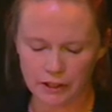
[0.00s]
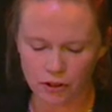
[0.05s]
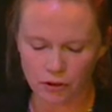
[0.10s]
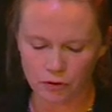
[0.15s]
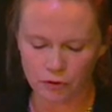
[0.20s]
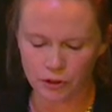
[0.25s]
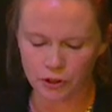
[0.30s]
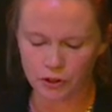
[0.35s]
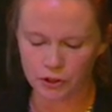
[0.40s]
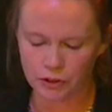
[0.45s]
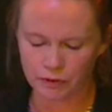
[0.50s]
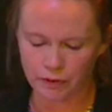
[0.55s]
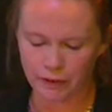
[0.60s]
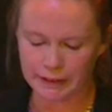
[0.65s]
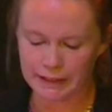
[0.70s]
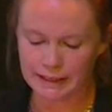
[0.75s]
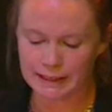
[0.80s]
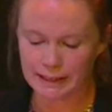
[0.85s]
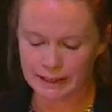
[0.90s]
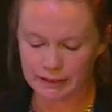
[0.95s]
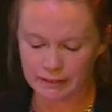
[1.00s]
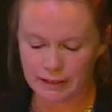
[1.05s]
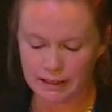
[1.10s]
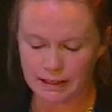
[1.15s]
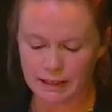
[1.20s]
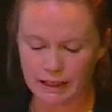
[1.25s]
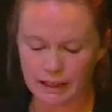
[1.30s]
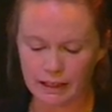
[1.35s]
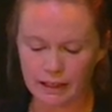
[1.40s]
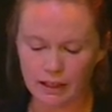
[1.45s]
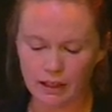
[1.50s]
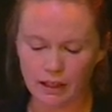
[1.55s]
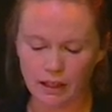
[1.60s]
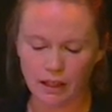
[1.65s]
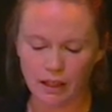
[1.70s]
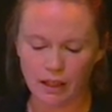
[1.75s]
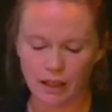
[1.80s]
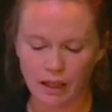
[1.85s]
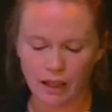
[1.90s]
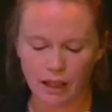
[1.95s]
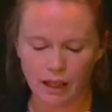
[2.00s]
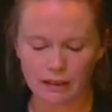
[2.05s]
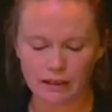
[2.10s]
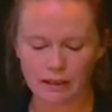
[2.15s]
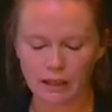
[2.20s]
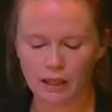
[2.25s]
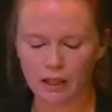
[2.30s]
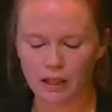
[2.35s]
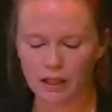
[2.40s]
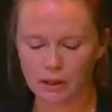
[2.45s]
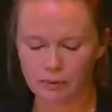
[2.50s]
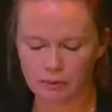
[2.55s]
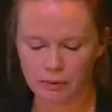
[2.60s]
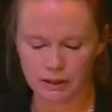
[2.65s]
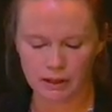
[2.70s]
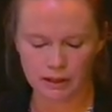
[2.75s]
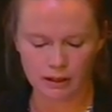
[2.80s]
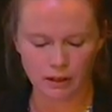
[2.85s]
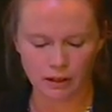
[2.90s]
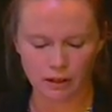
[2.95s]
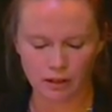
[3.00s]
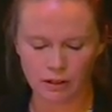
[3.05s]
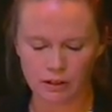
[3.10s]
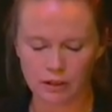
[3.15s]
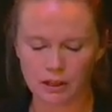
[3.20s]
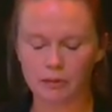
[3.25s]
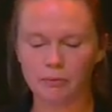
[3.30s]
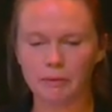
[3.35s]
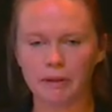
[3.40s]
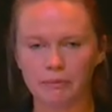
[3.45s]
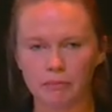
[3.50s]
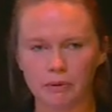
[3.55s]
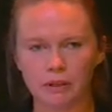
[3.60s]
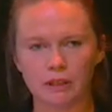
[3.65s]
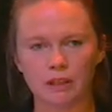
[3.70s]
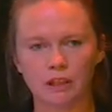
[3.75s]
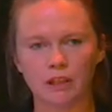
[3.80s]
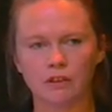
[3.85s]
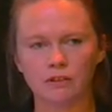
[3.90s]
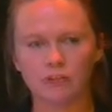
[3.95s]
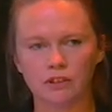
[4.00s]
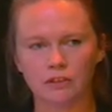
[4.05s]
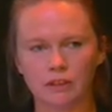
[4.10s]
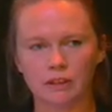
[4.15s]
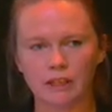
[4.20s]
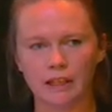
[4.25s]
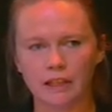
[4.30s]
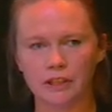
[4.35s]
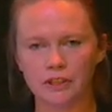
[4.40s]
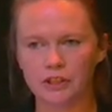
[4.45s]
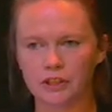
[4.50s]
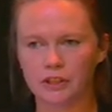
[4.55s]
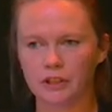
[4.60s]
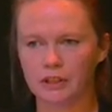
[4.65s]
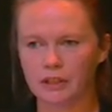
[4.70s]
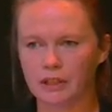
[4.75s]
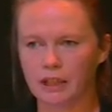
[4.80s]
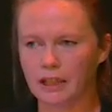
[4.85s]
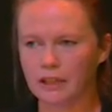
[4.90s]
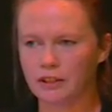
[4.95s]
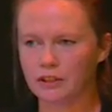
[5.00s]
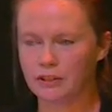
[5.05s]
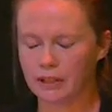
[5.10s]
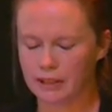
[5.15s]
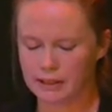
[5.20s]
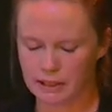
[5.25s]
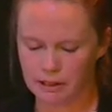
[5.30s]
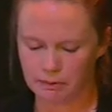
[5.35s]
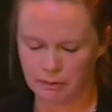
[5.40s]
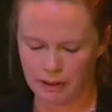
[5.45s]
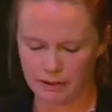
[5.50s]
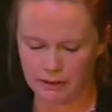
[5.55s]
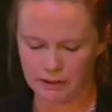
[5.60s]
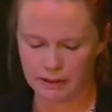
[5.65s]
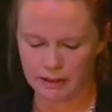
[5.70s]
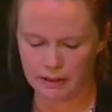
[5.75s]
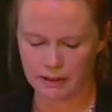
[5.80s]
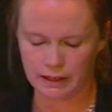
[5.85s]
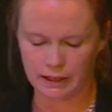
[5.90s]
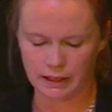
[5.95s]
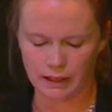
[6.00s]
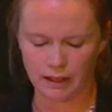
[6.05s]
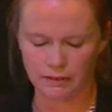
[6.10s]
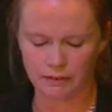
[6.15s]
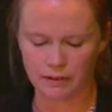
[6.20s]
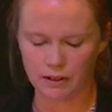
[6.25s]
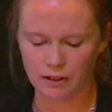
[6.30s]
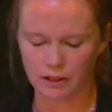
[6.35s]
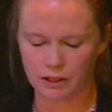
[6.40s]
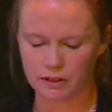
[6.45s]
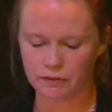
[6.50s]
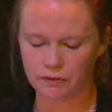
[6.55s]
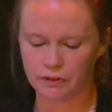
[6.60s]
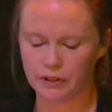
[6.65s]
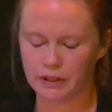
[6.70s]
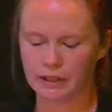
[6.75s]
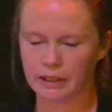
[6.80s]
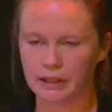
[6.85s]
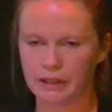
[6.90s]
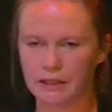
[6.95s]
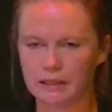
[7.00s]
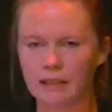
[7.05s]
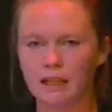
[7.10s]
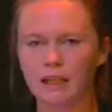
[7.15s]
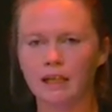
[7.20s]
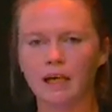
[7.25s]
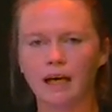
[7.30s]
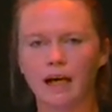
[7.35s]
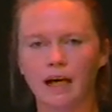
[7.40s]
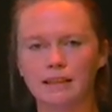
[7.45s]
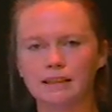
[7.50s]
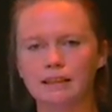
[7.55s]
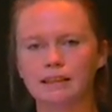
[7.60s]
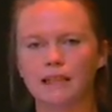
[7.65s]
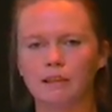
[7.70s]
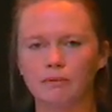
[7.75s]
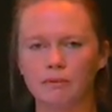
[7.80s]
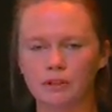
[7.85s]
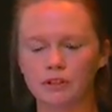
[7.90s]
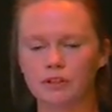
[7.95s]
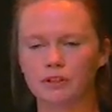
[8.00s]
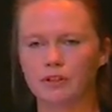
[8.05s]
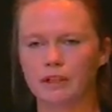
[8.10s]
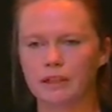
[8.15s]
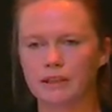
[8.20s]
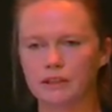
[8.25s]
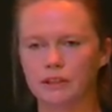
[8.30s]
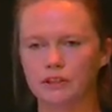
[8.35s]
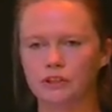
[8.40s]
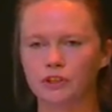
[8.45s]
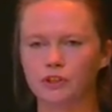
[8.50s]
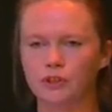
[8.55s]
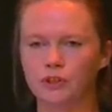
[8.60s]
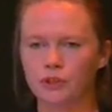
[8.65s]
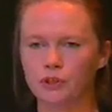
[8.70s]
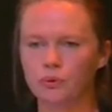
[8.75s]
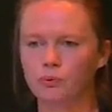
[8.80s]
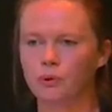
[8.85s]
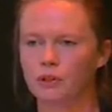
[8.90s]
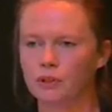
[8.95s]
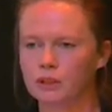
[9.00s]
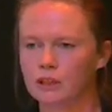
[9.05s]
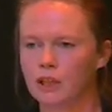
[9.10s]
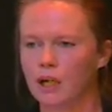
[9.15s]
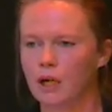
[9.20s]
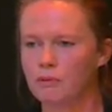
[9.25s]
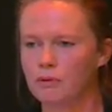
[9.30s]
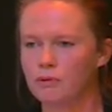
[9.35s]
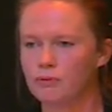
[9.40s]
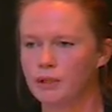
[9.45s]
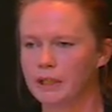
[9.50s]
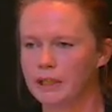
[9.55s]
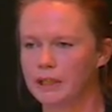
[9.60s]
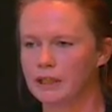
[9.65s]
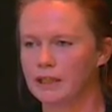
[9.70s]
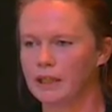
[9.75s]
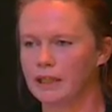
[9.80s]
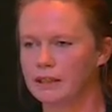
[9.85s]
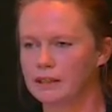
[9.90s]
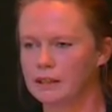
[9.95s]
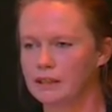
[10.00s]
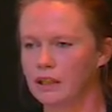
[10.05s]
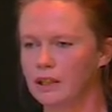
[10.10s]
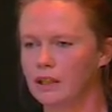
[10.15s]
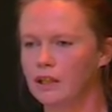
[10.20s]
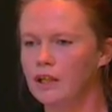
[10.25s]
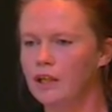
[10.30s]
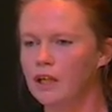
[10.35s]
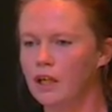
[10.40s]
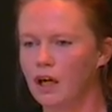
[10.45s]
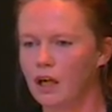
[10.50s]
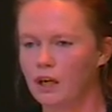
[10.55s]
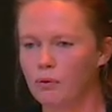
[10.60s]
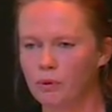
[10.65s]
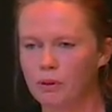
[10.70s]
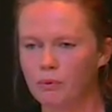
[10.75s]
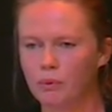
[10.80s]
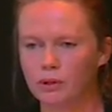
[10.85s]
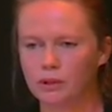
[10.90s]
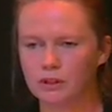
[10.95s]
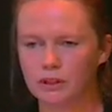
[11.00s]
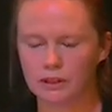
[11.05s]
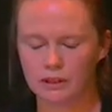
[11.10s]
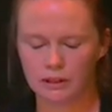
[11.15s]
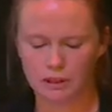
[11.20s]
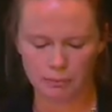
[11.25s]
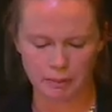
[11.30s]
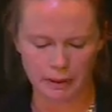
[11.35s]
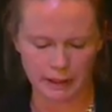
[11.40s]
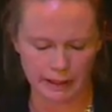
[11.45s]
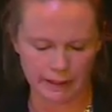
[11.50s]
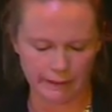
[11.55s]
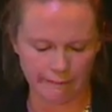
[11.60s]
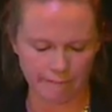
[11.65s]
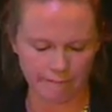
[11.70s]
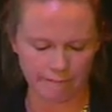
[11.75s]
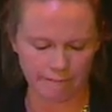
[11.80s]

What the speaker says: your views very seriously, and I hope that our commitment to consultation and transparency over the last few years has demonstrated to you what type of regulator we want to be.